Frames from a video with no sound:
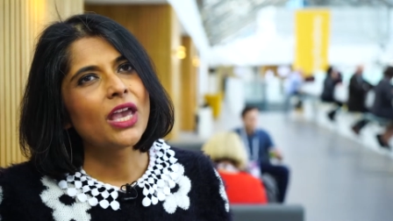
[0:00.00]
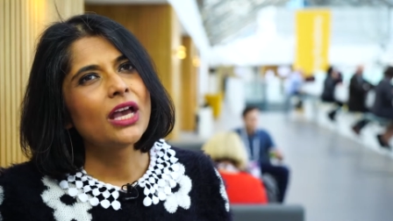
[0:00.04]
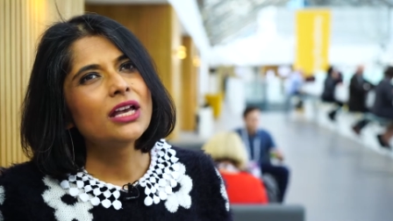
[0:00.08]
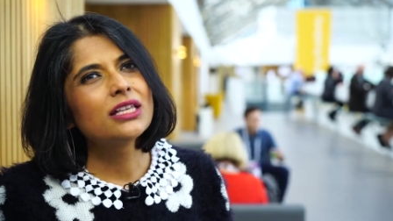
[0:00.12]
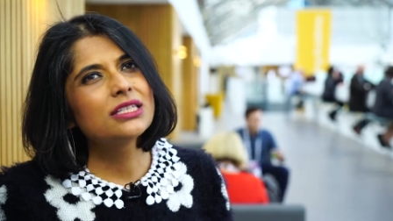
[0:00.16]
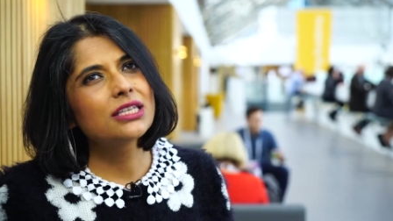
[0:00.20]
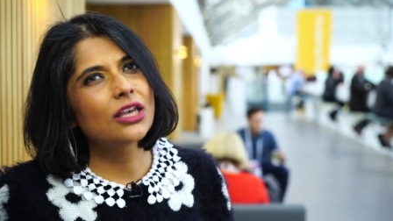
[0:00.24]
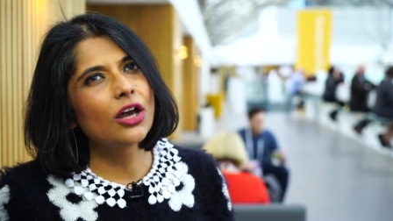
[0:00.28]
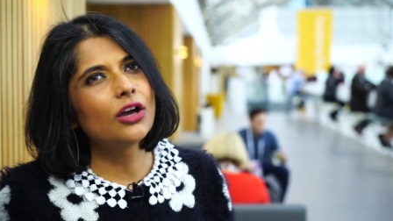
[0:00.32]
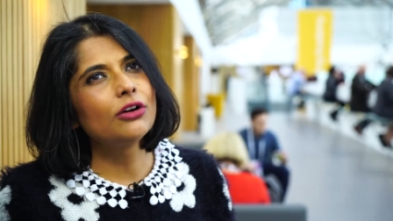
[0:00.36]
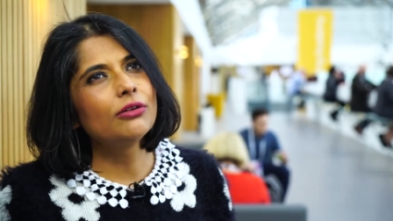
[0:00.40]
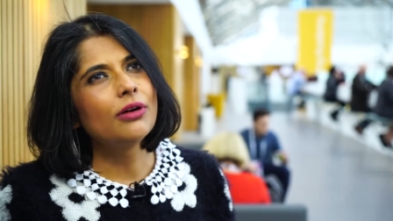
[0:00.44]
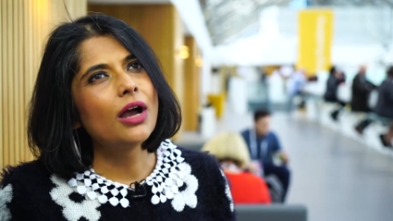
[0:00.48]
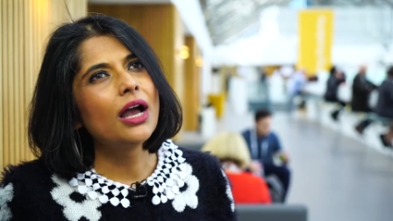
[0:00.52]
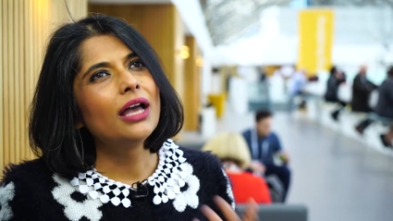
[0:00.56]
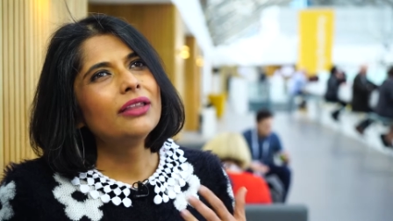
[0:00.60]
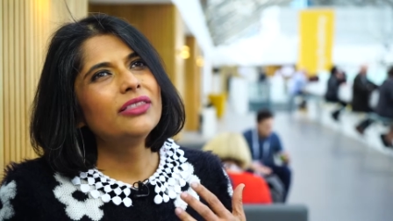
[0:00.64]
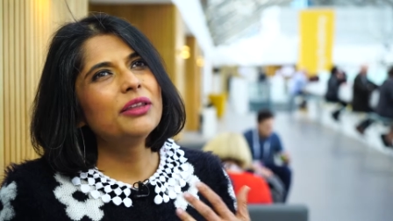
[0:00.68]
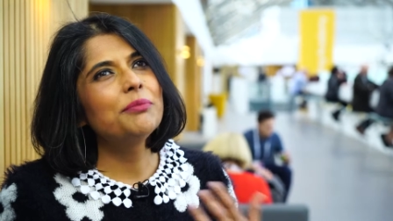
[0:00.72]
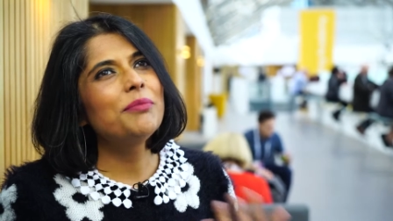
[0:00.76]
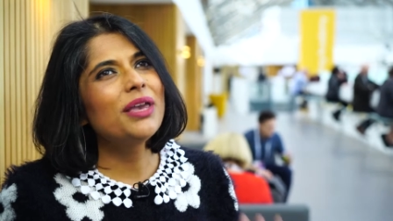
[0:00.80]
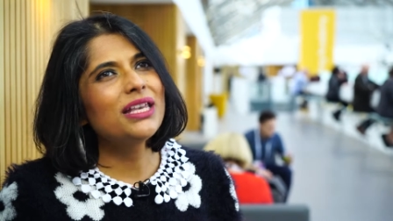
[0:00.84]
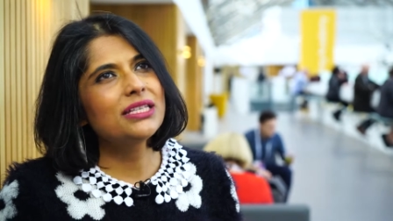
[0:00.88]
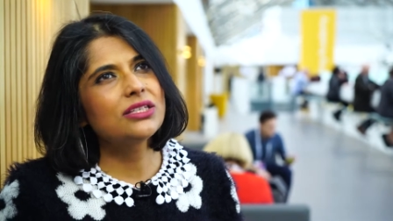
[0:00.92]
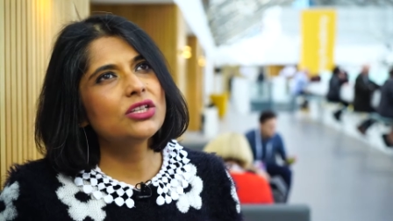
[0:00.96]
So
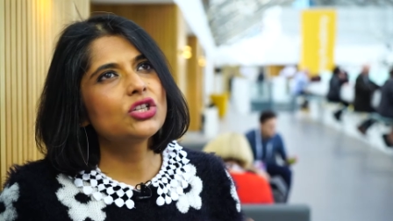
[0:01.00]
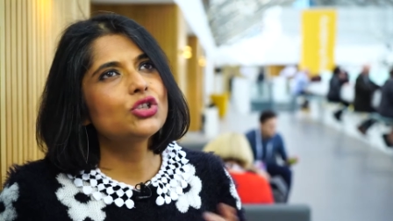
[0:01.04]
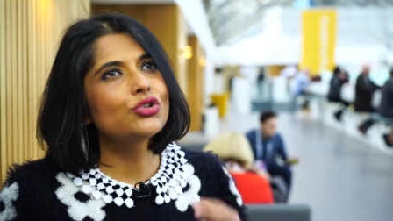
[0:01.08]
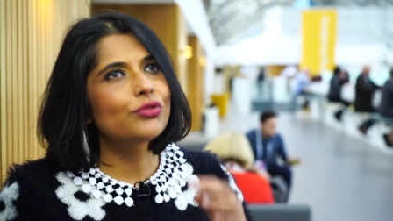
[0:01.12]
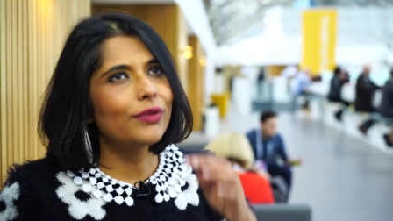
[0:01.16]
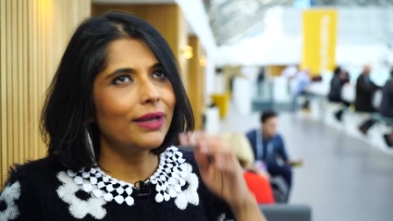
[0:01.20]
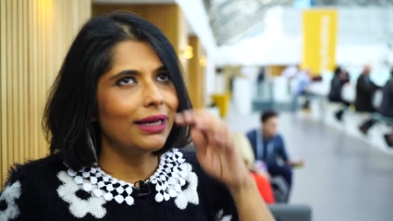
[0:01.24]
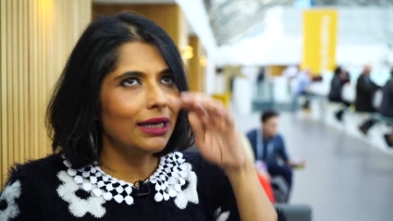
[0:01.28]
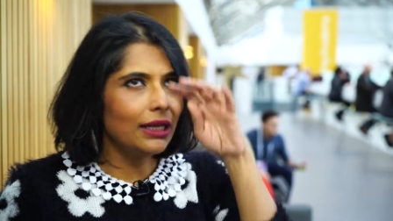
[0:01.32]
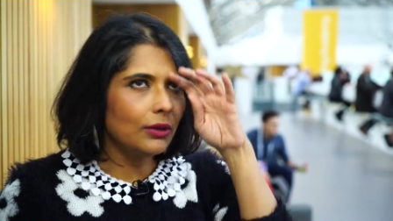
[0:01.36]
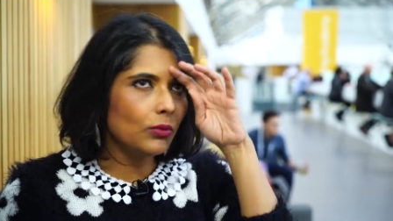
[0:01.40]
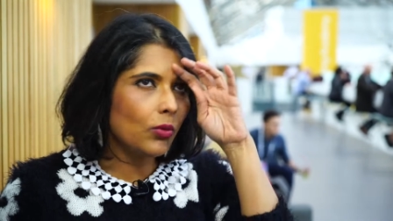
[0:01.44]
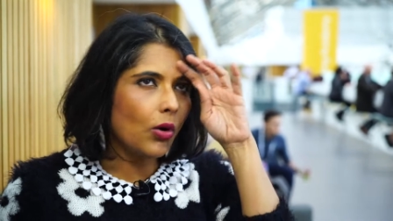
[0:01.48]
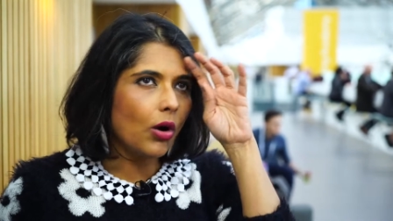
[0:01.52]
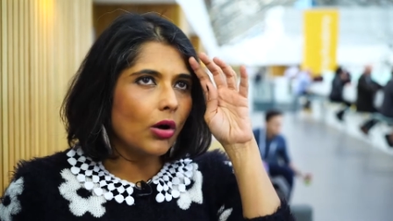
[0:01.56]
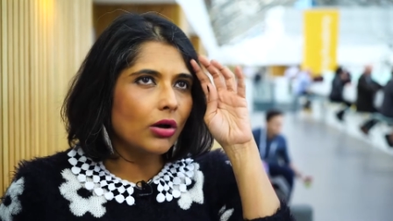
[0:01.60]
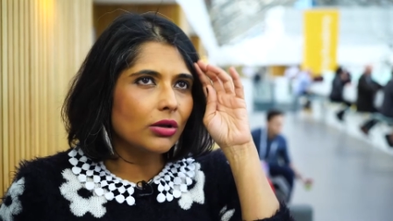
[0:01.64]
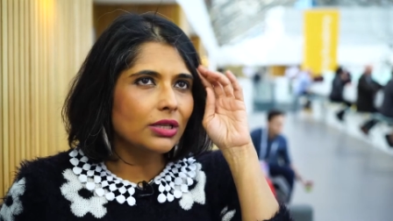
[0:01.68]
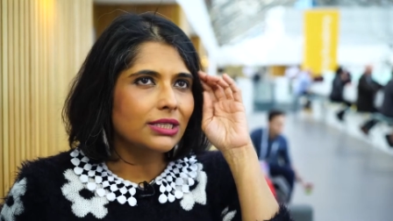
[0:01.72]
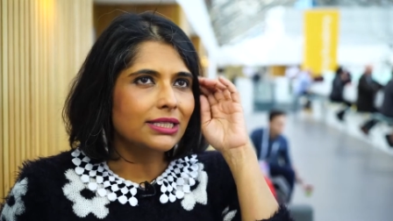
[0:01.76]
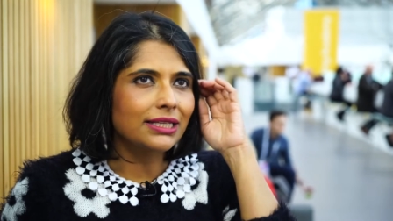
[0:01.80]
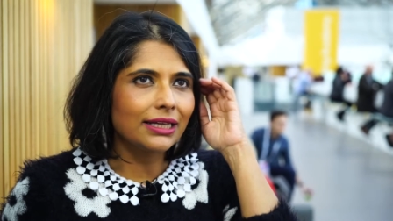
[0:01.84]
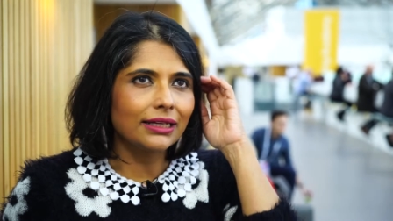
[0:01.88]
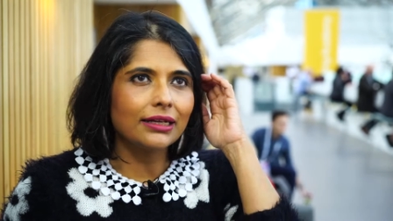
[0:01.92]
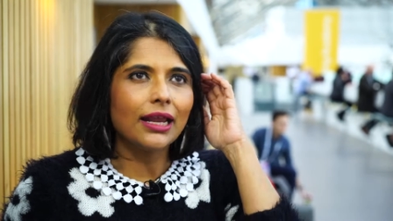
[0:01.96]
the message really
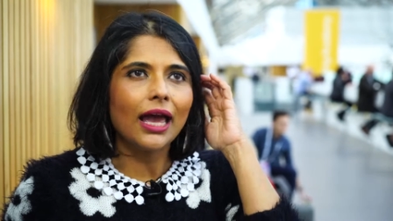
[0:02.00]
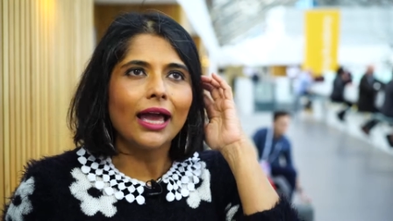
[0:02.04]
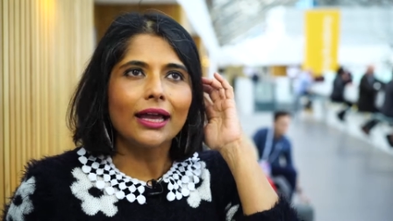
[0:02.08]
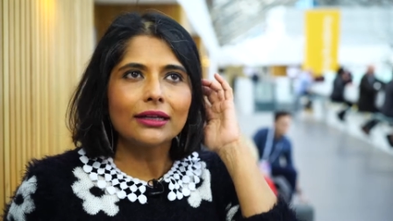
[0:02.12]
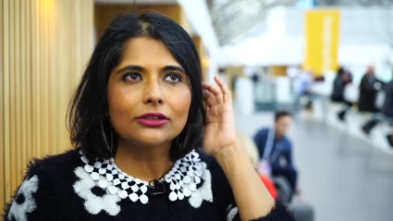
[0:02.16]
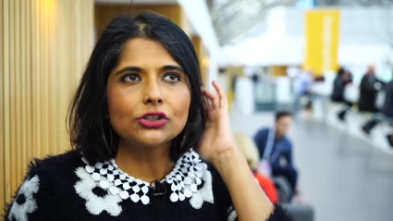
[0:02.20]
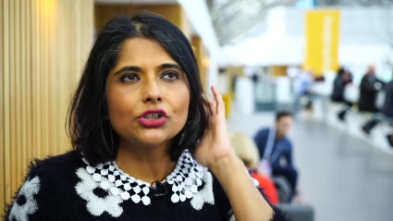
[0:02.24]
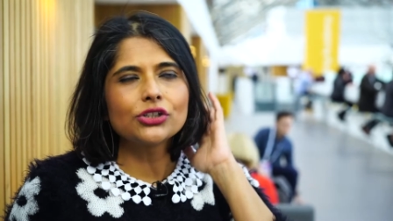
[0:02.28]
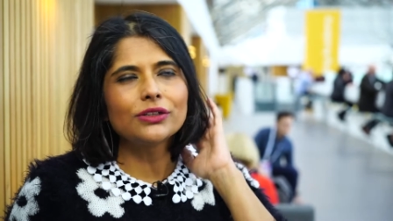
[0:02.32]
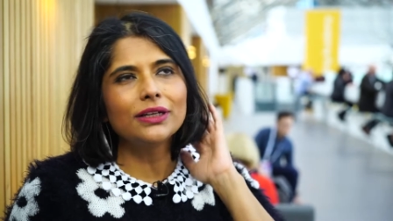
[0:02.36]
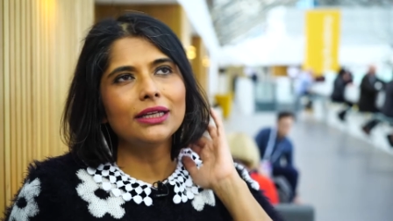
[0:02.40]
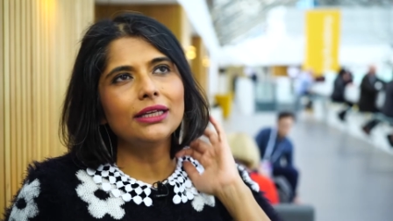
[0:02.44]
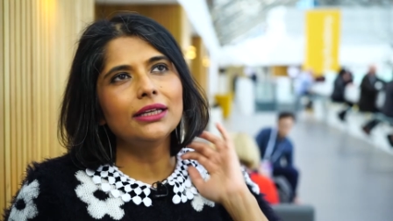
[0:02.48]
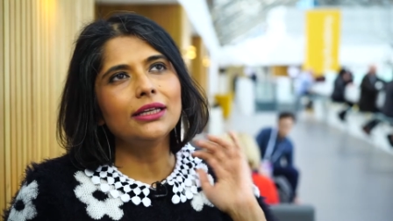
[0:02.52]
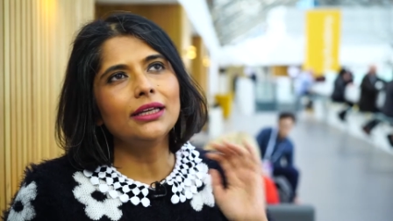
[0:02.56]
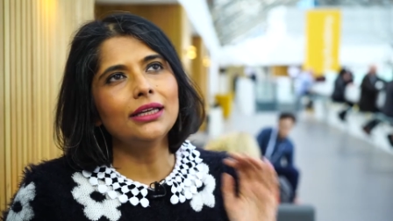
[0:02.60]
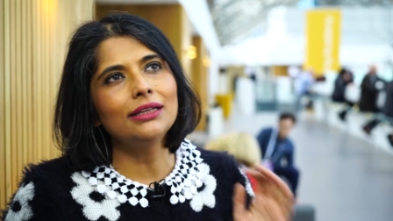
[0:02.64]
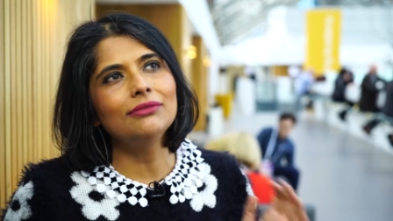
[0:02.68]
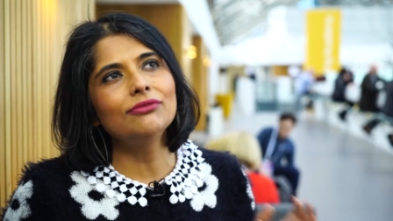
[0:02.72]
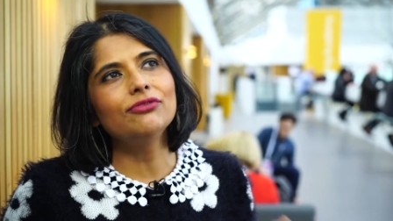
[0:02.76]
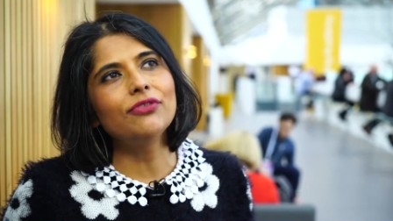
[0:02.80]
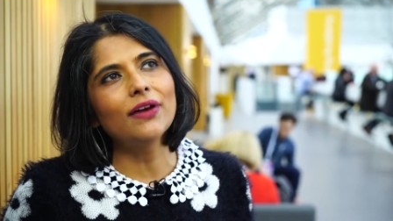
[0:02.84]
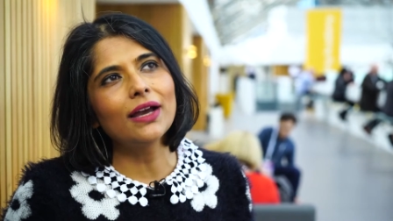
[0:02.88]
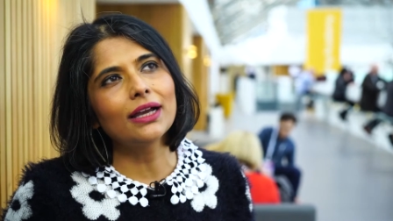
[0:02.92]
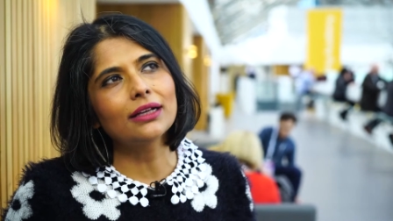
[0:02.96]
was that actually,
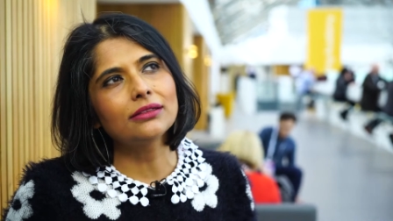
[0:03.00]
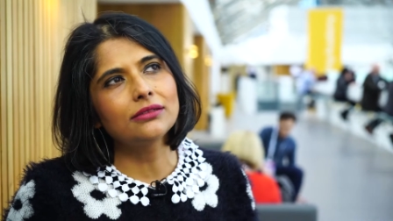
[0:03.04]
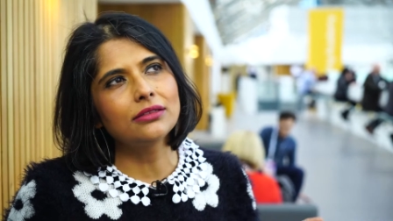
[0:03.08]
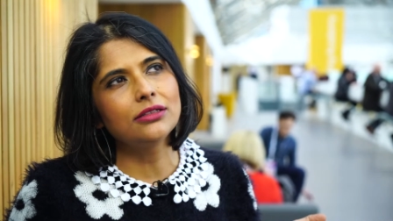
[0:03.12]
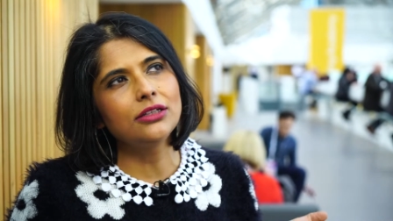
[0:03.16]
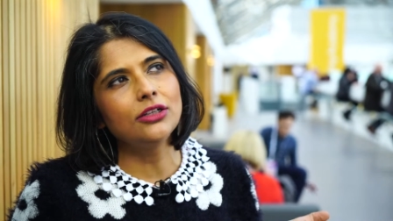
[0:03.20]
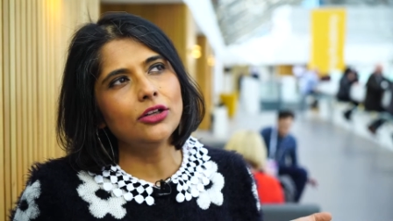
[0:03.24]
in fact,